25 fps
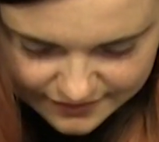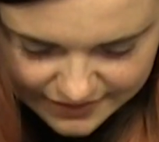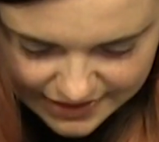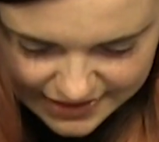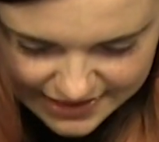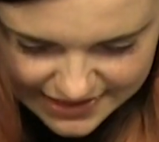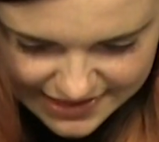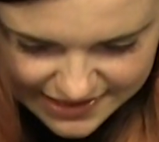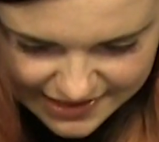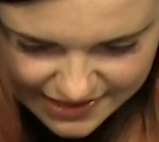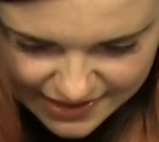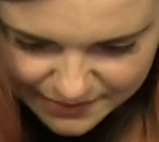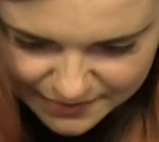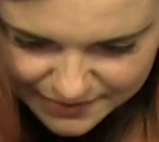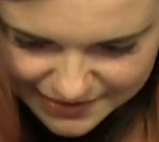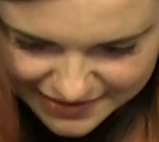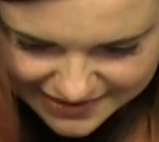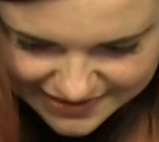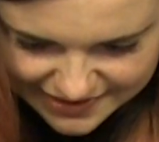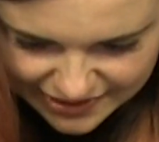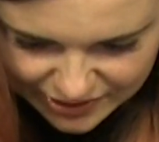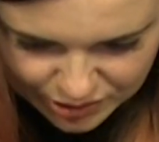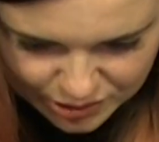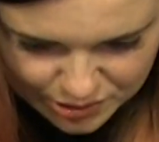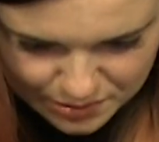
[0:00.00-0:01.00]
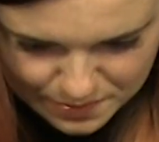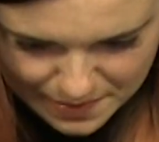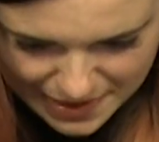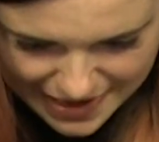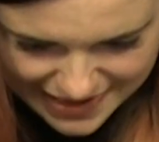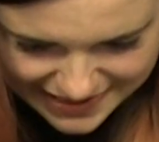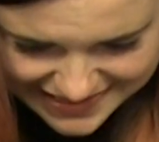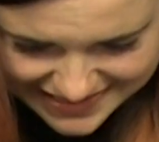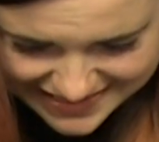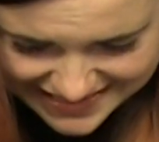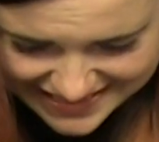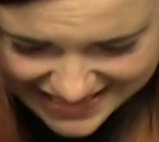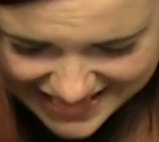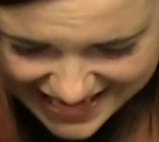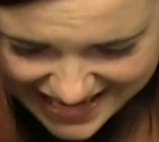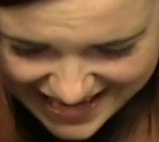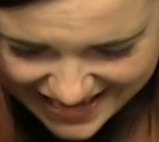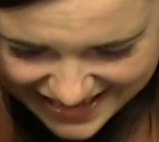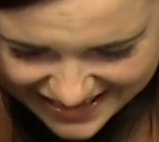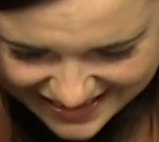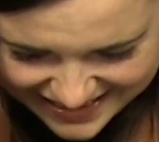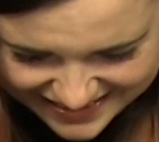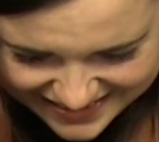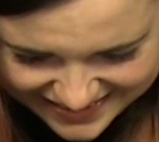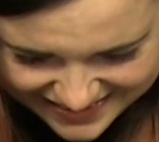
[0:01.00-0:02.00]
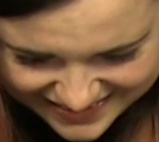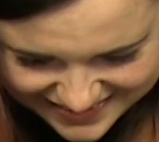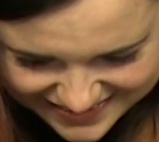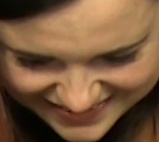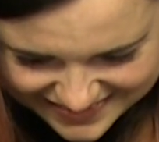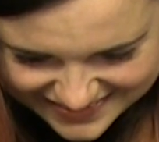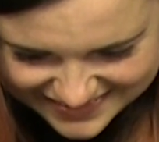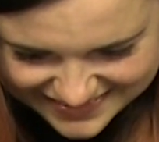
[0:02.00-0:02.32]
This is gonna be such a mess to edit.